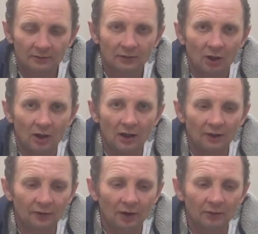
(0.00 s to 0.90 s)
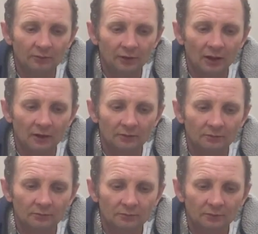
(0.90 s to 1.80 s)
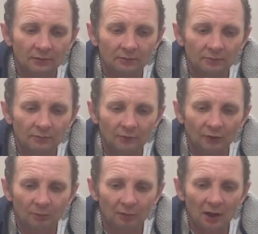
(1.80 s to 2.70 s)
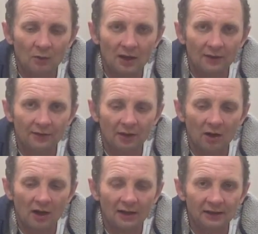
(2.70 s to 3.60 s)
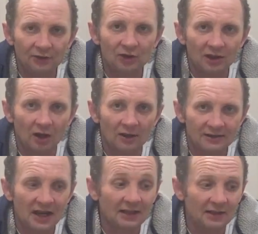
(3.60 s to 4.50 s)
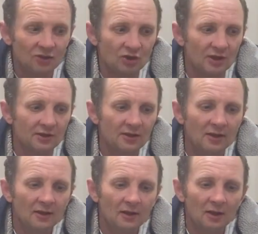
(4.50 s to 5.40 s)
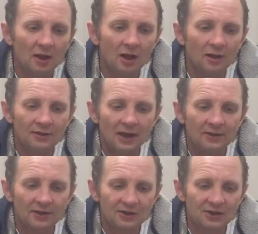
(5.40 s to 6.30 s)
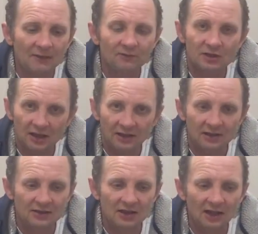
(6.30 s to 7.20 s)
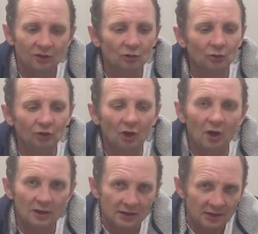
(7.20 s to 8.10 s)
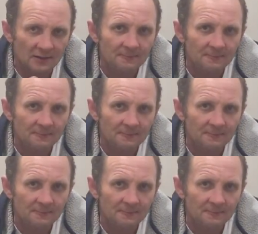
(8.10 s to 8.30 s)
like that. So, you know, spray width like that gives you like 10 inches. And then the 17 is the actual size